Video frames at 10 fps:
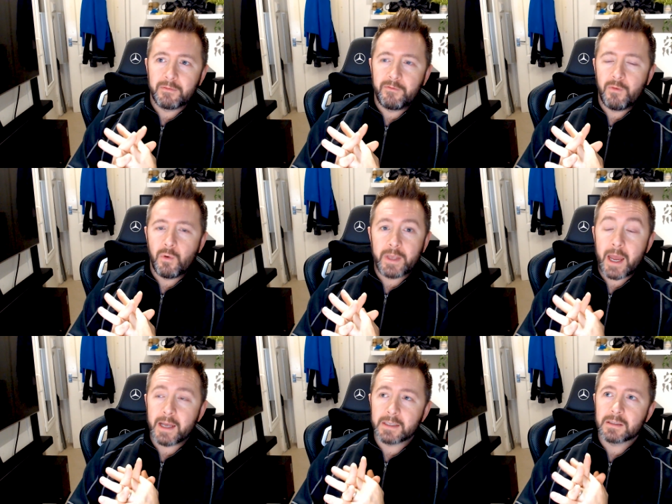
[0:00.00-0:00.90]
4
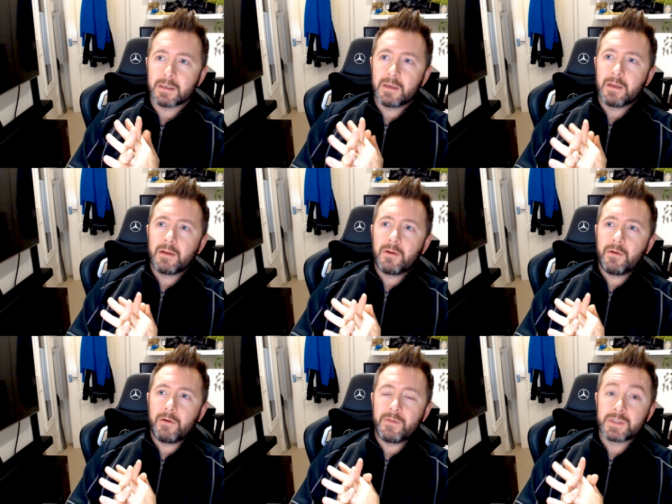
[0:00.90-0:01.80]
years
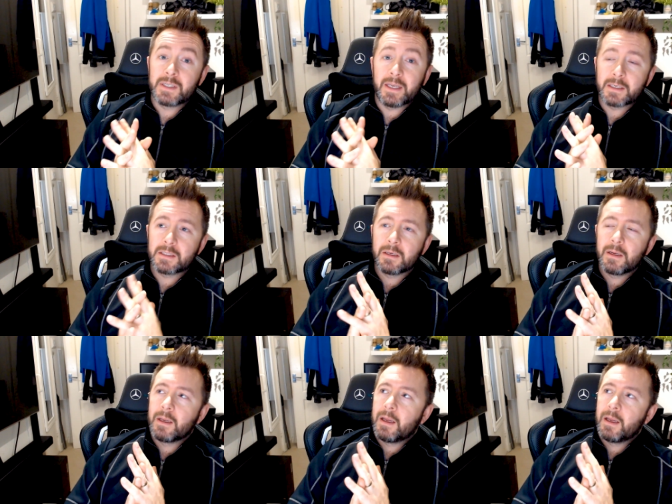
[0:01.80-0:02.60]
of the six,